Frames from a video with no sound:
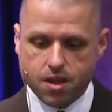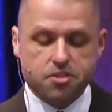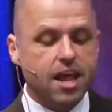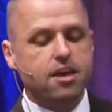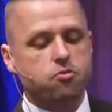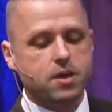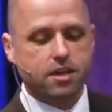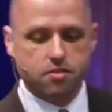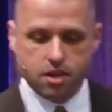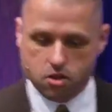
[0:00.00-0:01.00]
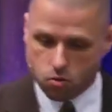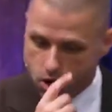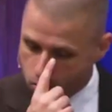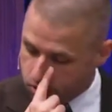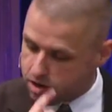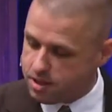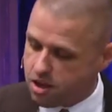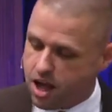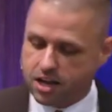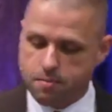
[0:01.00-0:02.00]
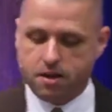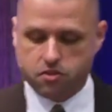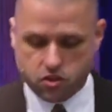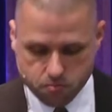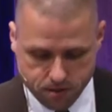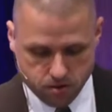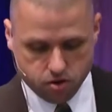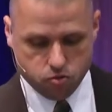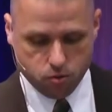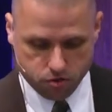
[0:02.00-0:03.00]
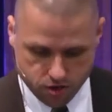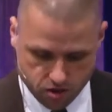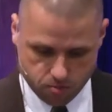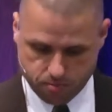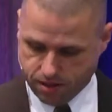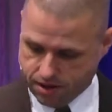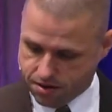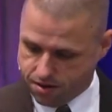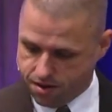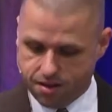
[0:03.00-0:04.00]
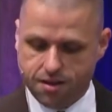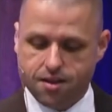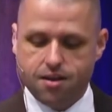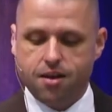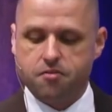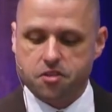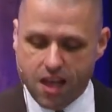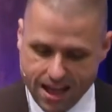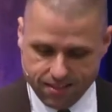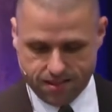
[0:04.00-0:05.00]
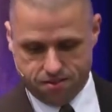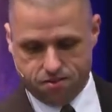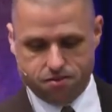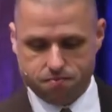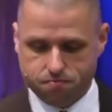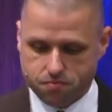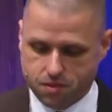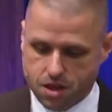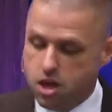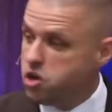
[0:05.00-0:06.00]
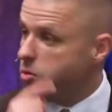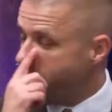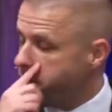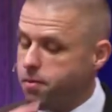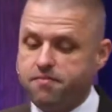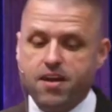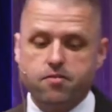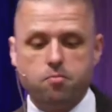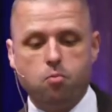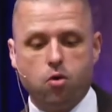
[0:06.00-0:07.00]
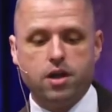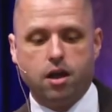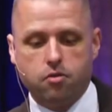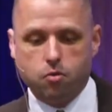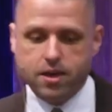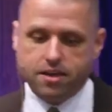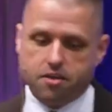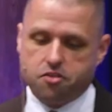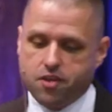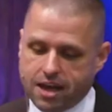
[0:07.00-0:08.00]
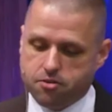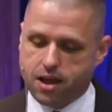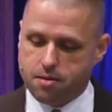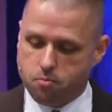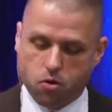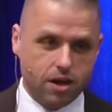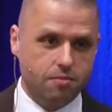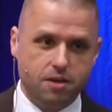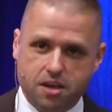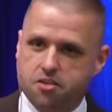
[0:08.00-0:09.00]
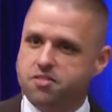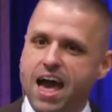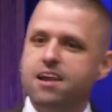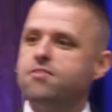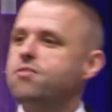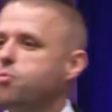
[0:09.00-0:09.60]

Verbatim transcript: Today, as we continue, we're going to be talking about the spiritual discipline of silence. You know, probably my favorite morning of the week is Saturday morning, because that is